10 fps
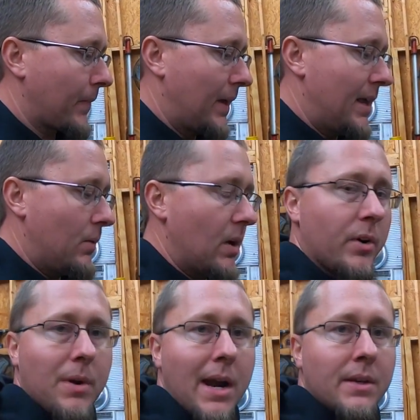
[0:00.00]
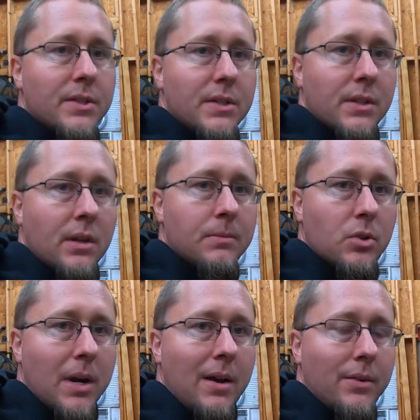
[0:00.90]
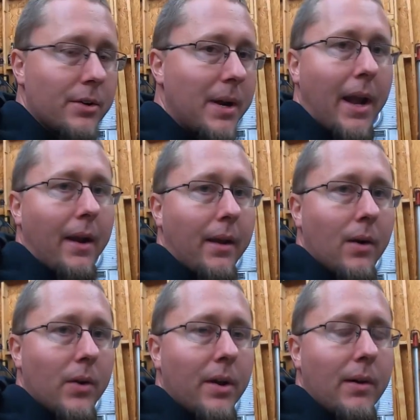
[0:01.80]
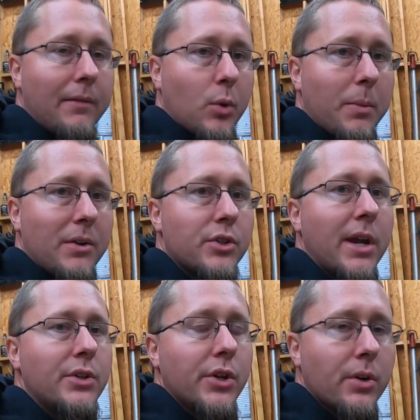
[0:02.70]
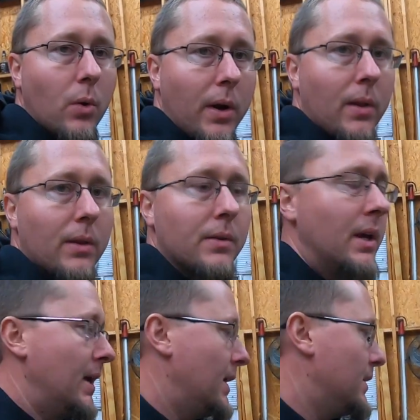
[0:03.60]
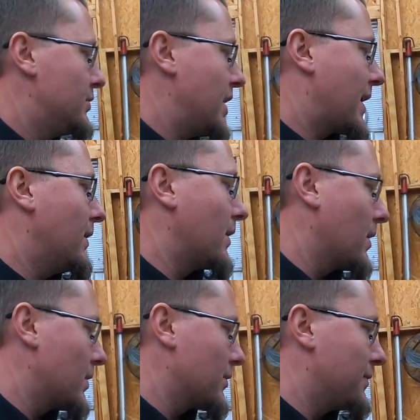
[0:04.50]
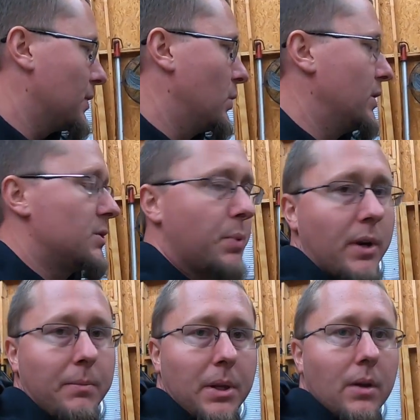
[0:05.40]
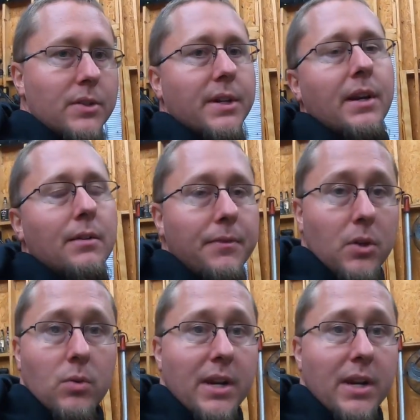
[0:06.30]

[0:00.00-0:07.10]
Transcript: And that way when riding season comes around, you're ready to go. You don't have to worry about changing your oil and checking all your other fluids, putting plugs in it if you